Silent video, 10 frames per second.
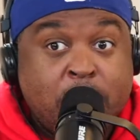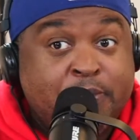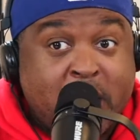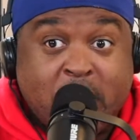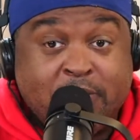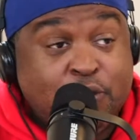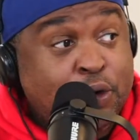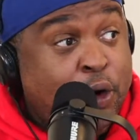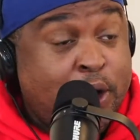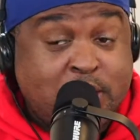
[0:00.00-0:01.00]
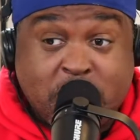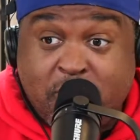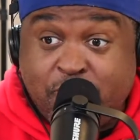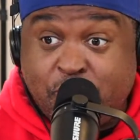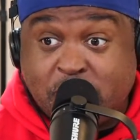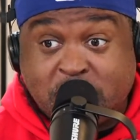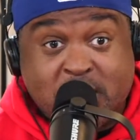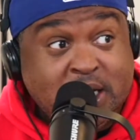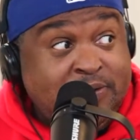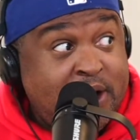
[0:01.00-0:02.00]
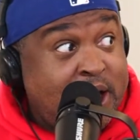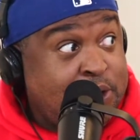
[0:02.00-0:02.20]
Now, if you're a Saints fan and